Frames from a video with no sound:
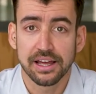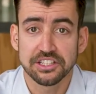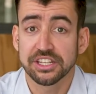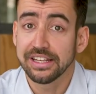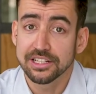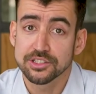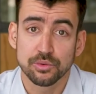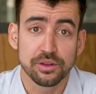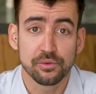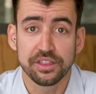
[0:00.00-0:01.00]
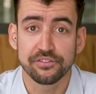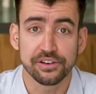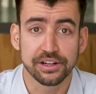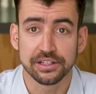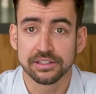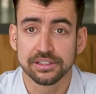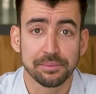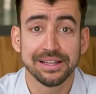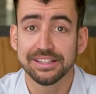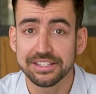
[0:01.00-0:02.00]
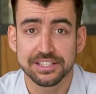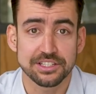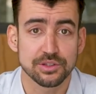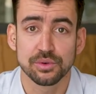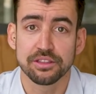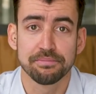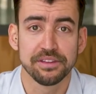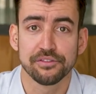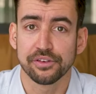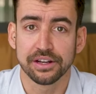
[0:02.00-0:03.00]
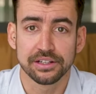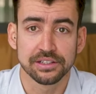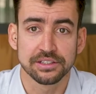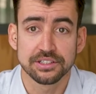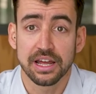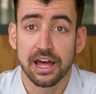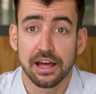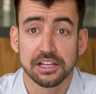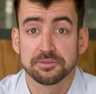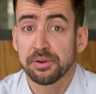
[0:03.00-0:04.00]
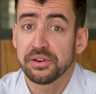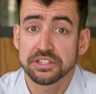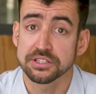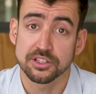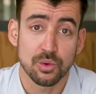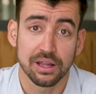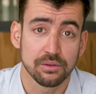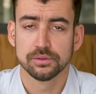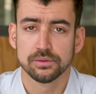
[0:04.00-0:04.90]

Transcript: skills, with different abilities, with different experiences as well.